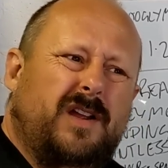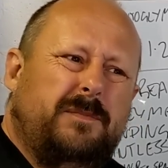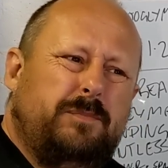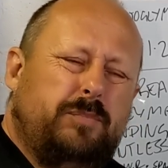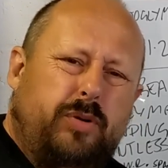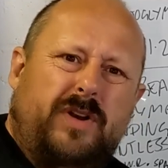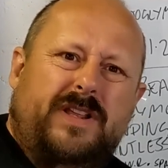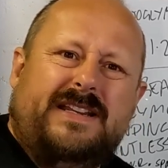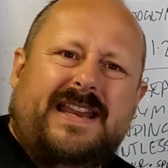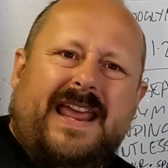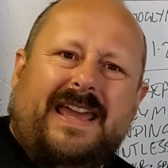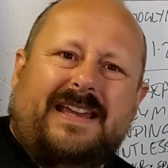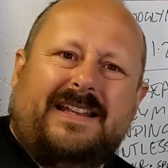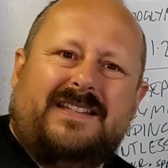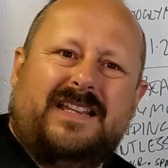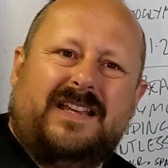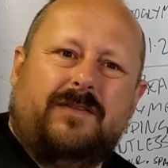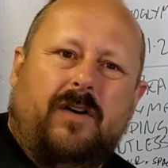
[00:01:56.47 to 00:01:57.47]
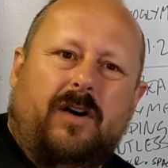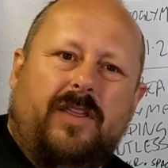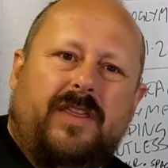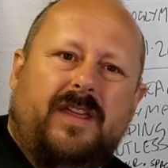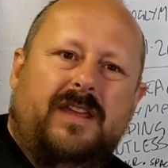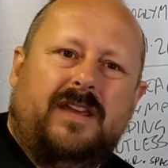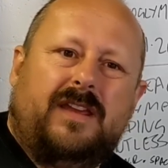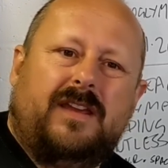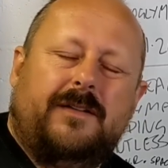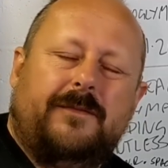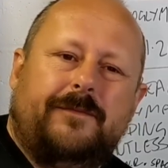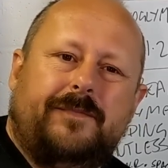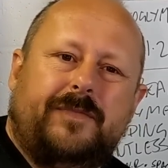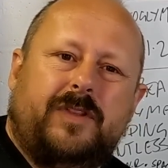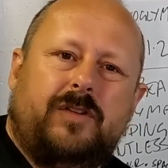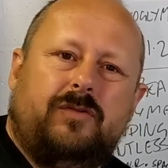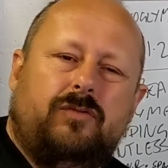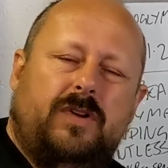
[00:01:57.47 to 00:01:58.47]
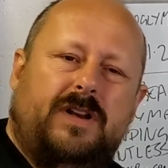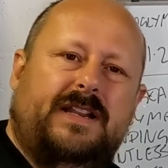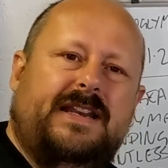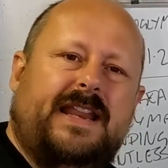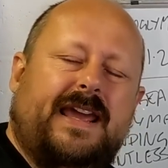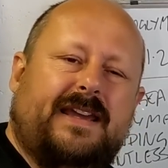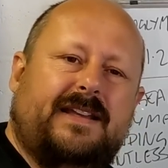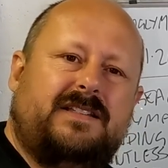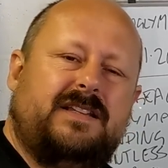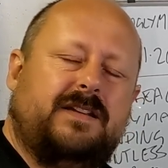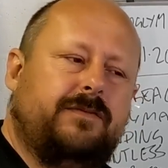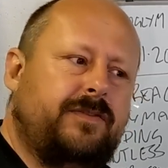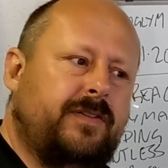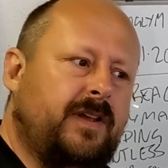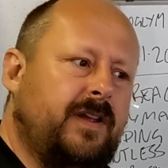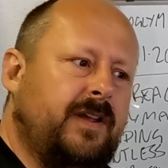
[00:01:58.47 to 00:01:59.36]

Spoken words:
pretty negative, I think, really negative.